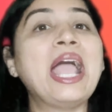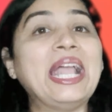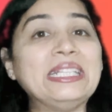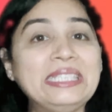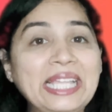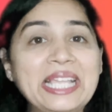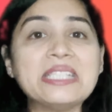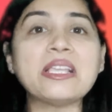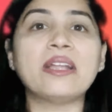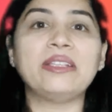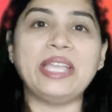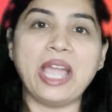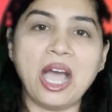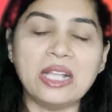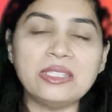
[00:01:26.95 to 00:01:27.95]
and these
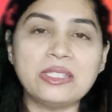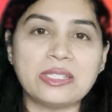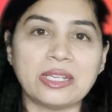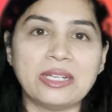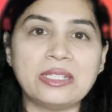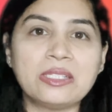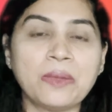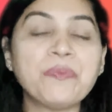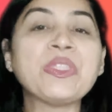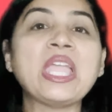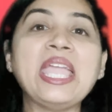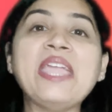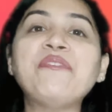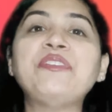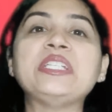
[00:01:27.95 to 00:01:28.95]
are the answers
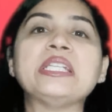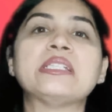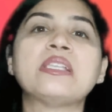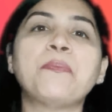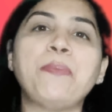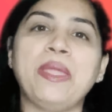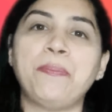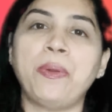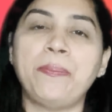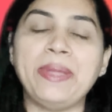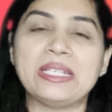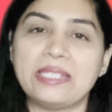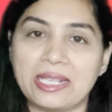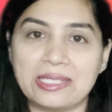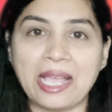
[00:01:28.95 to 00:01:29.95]
if it is a
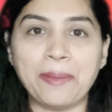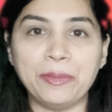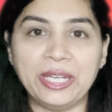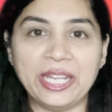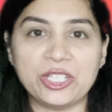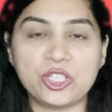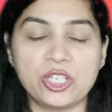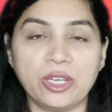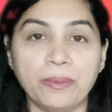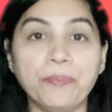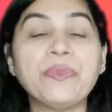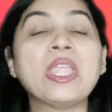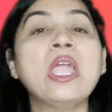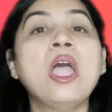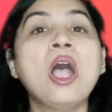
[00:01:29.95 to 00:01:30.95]
paper-based examination.